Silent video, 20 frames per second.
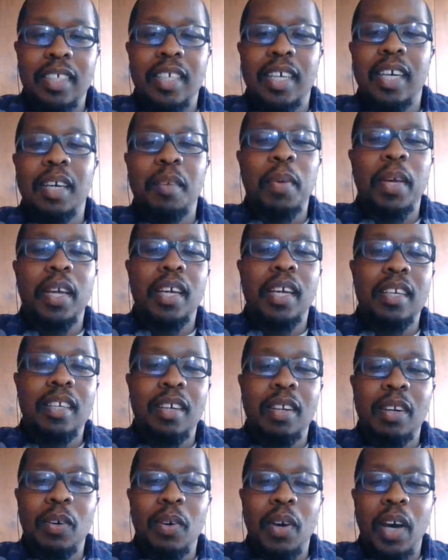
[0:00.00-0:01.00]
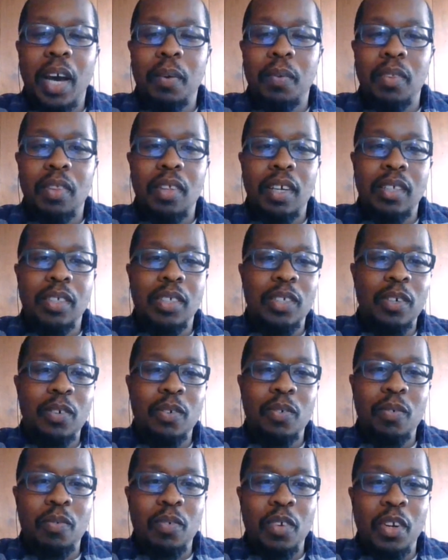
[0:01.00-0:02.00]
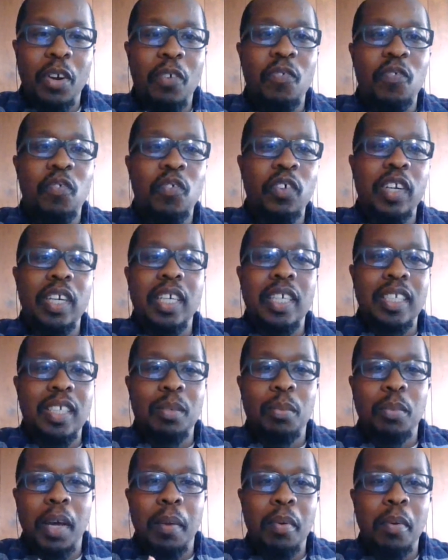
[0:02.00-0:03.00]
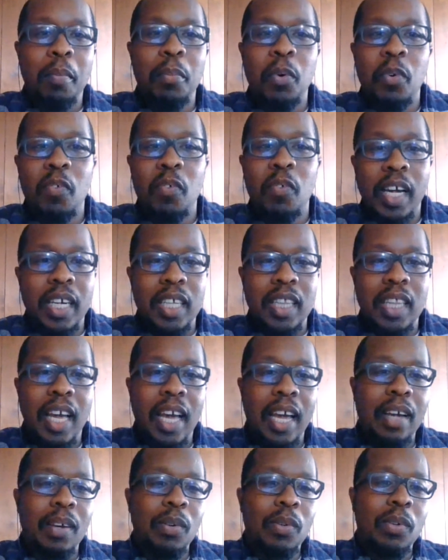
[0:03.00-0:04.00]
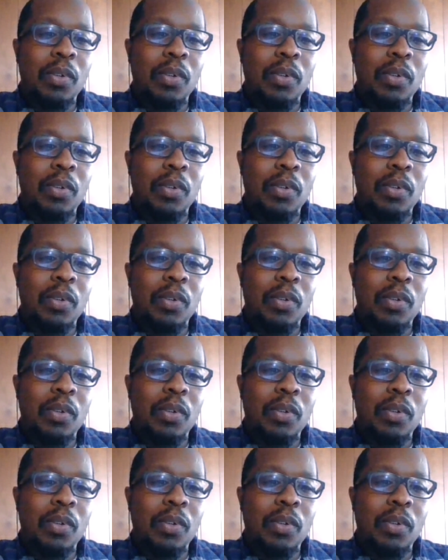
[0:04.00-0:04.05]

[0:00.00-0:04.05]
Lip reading: and it's like, man, how are they so free to be able to move like that,